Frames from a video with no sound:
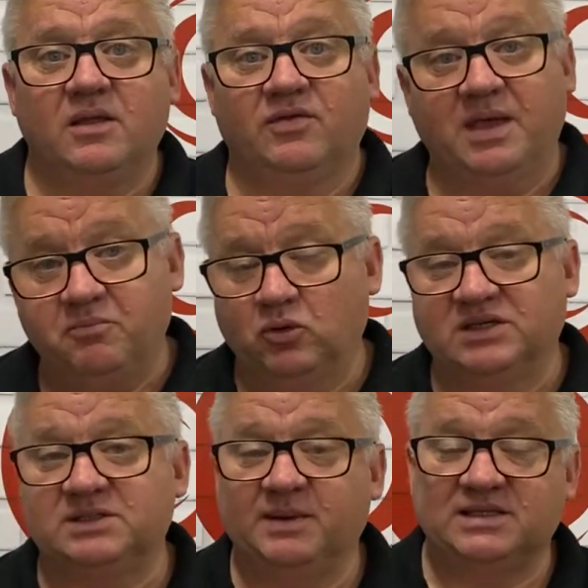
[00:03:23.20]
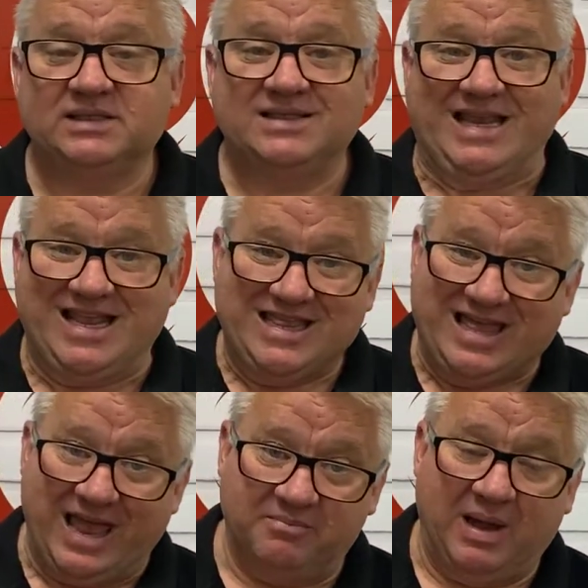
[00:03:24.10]
They put asbestos in
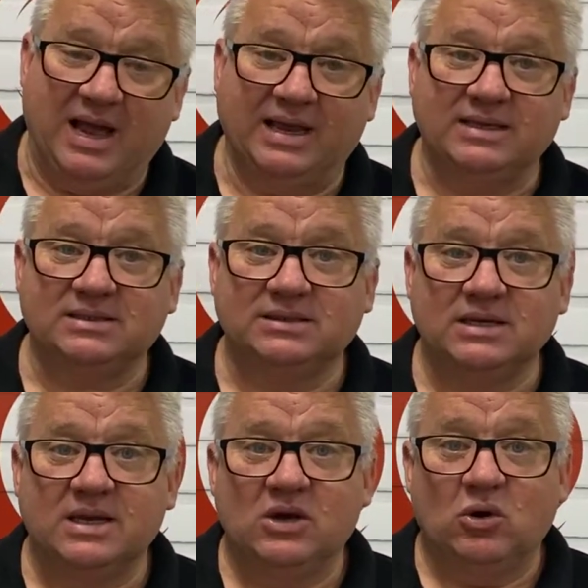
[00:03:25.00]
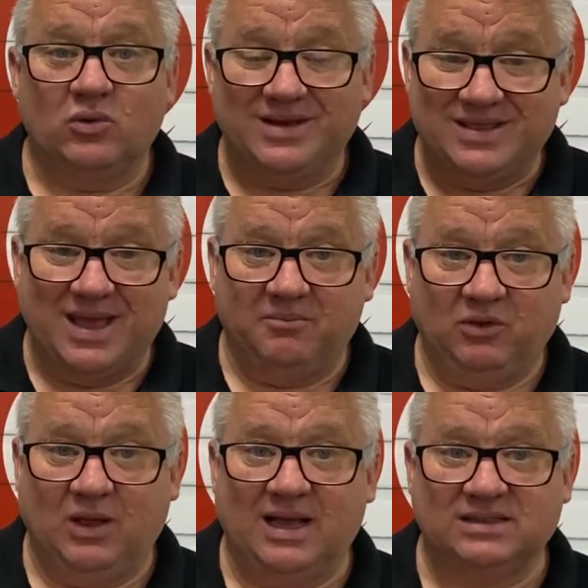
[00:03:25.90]
that paint or in that
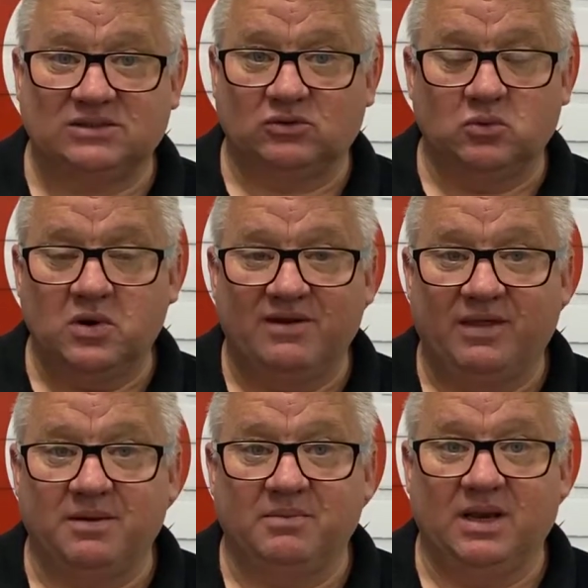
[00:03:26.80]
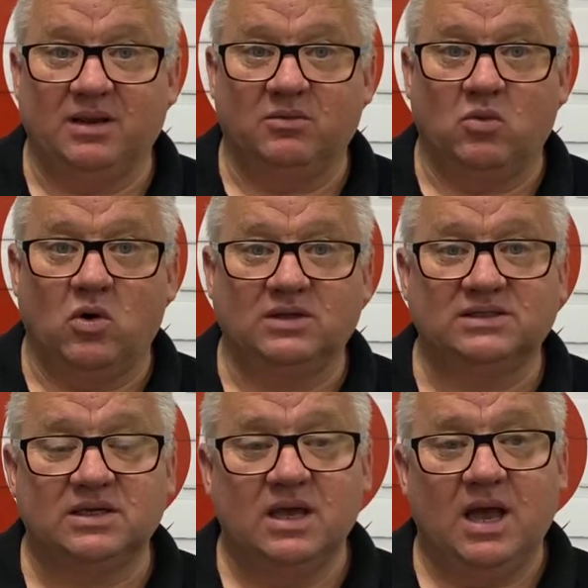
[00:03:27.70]
plaster or whatever that medium
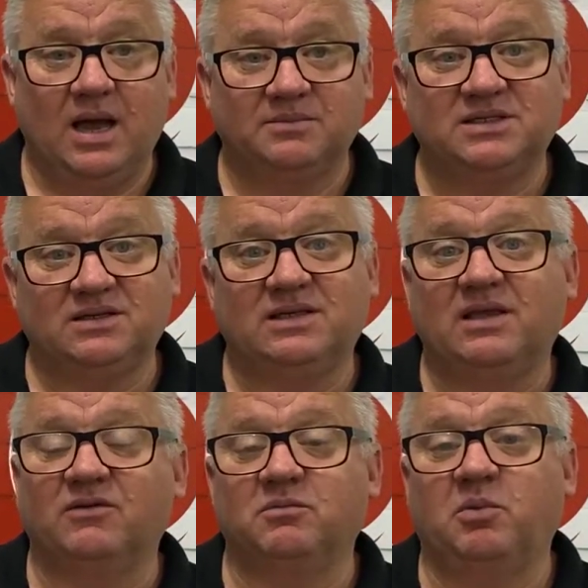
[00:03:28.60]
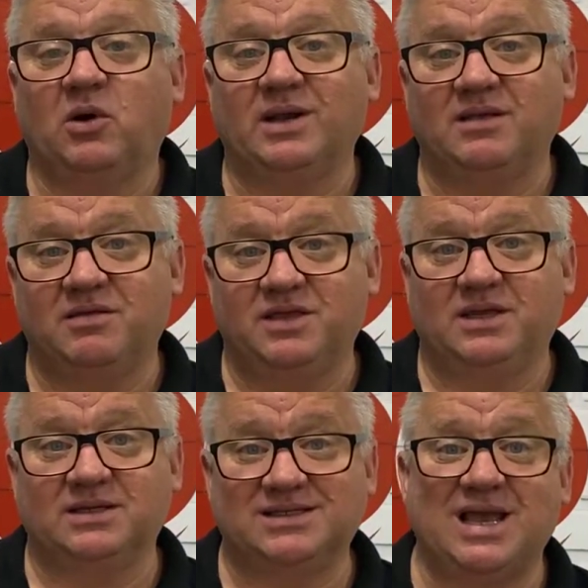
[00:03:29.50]
was to give it body and
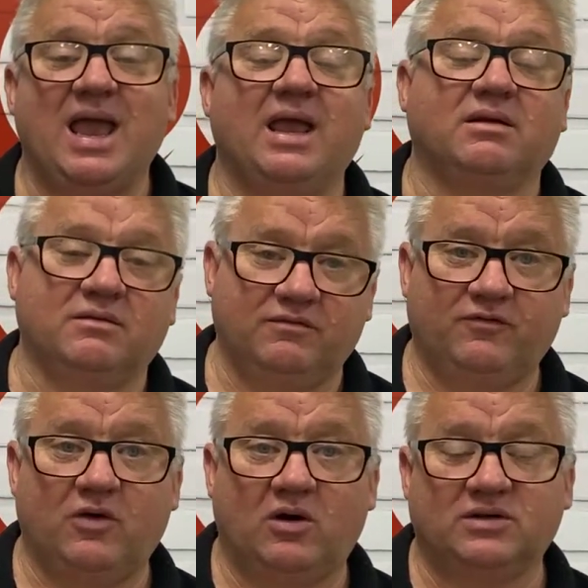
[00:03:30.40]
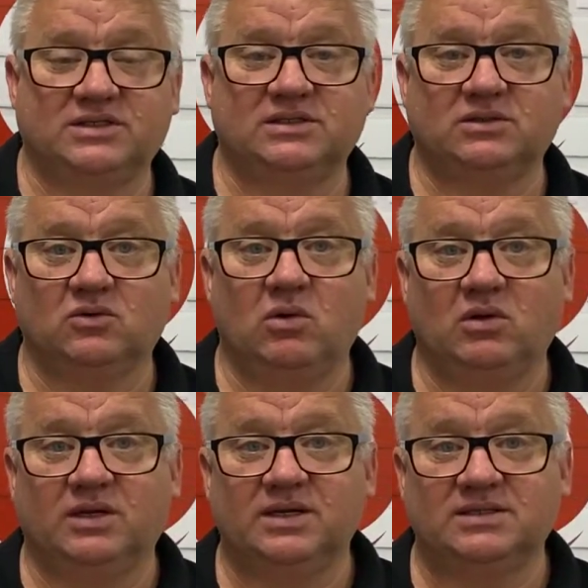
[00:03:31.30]
thickness and fire resistant
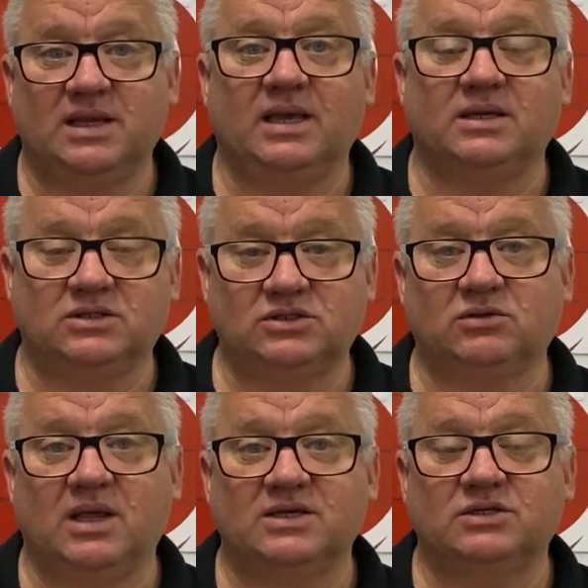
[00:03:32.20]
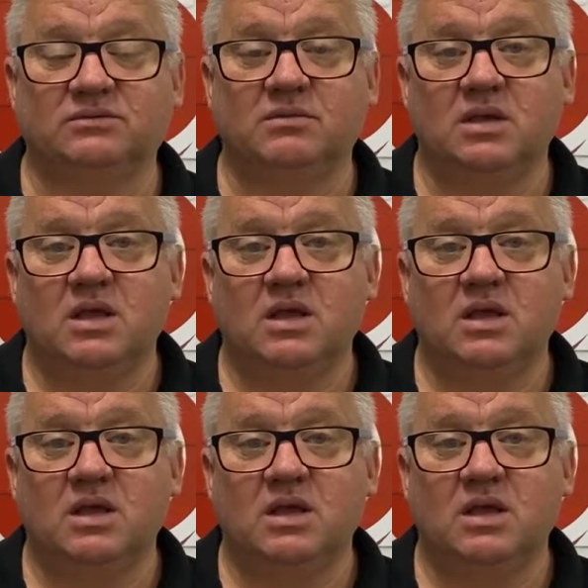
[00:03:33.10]
qualities and insulation